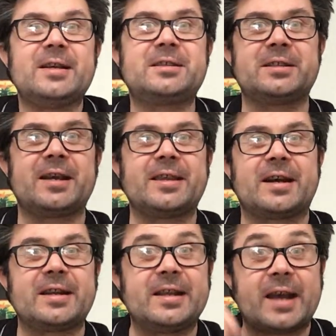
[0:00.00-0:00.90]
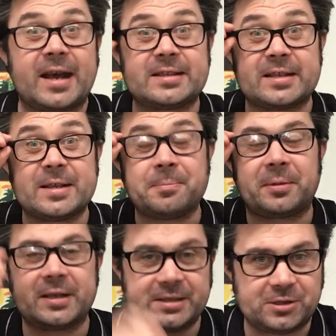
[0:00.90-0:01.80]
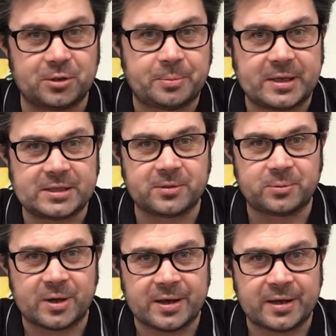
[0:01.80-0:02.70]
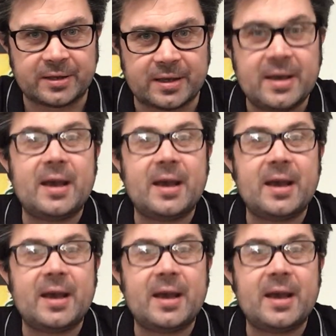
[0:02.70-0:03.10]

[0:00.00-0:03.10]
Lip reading: today that I need added in, please, to your piece of work.